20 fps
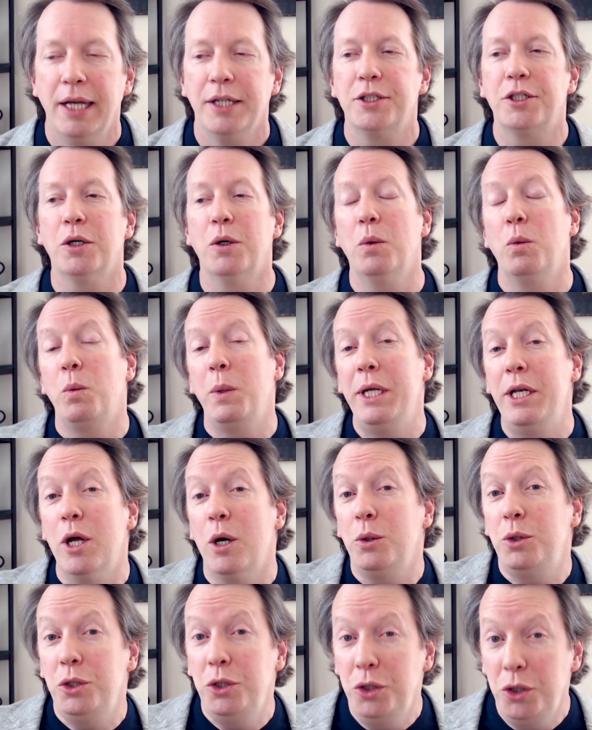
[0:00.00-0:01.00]
So we
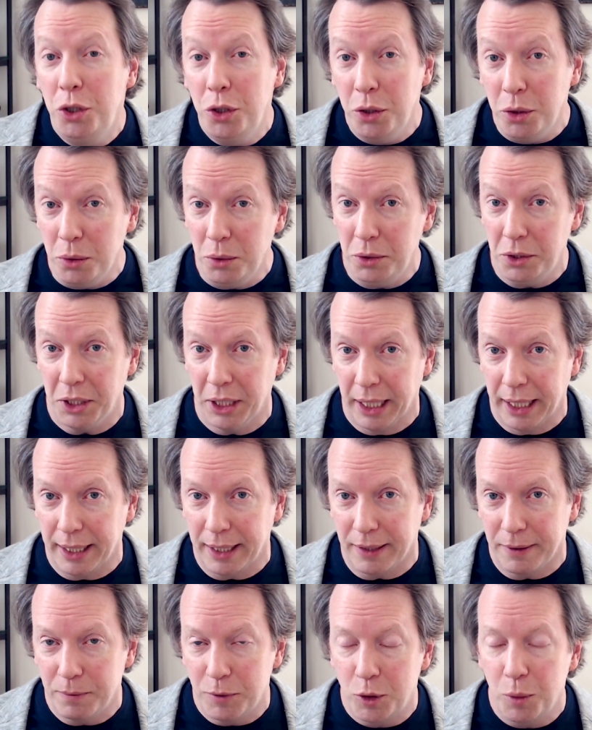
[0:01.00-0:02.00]
know two
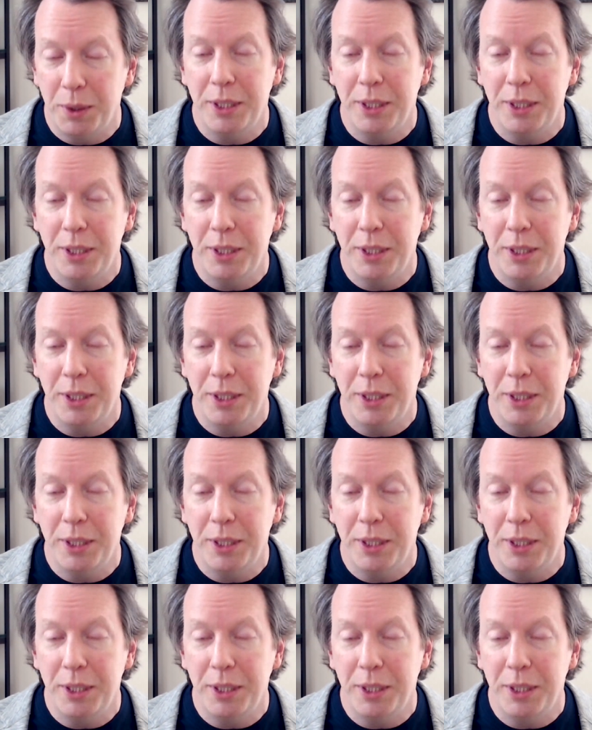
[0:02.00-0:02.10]
things